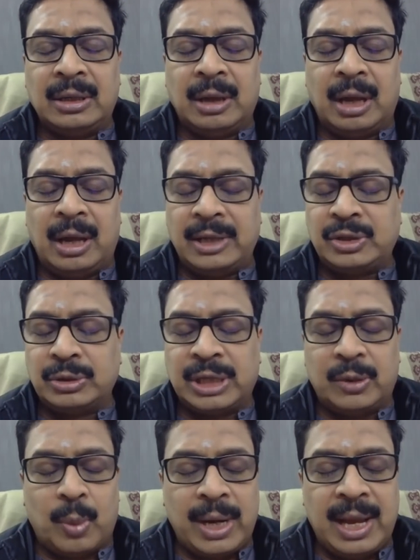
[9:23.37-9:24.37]
as you
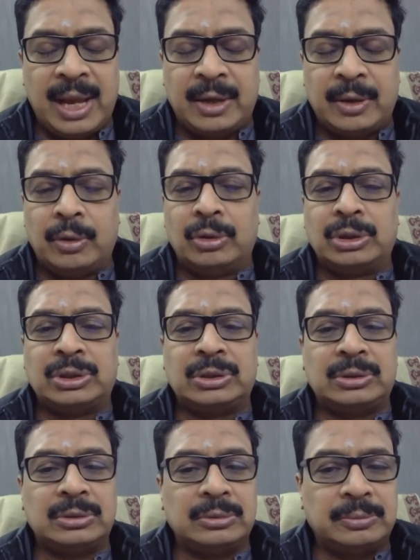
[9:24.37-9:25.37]
said, 1 lakh crores
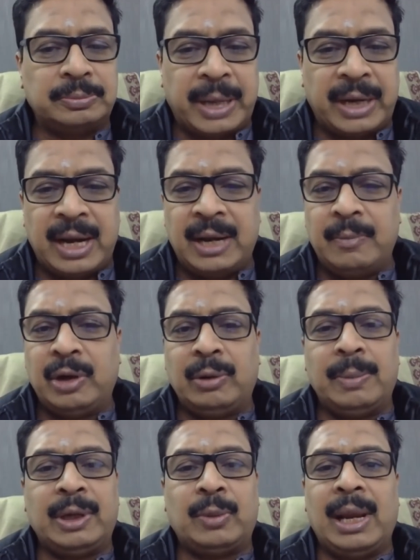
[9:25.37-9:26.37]
per annum, it will
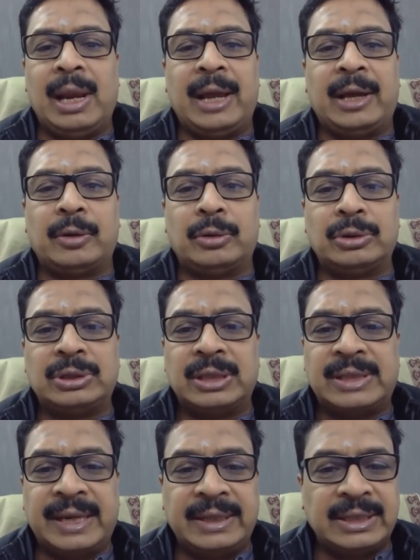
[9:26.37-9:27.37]
be 12 lakh crores. The
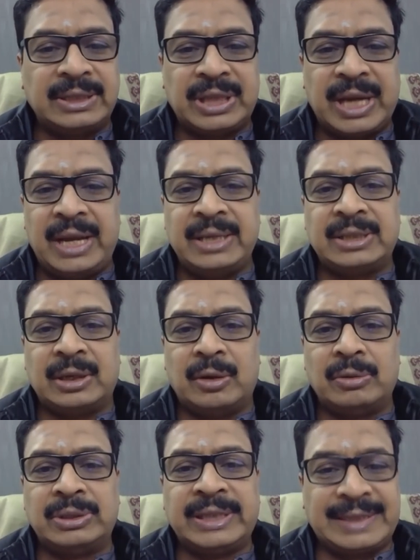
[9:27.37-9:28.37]
center's share is
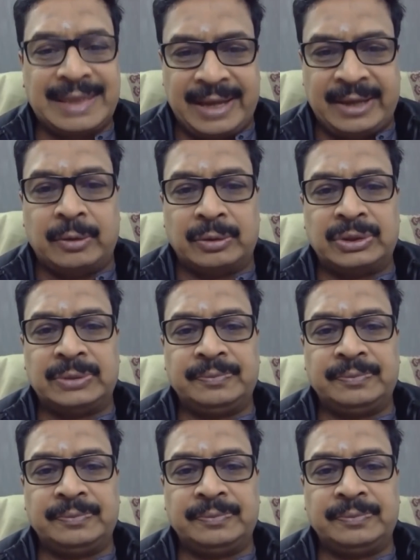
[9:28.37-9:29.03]
around 6 lakh crores.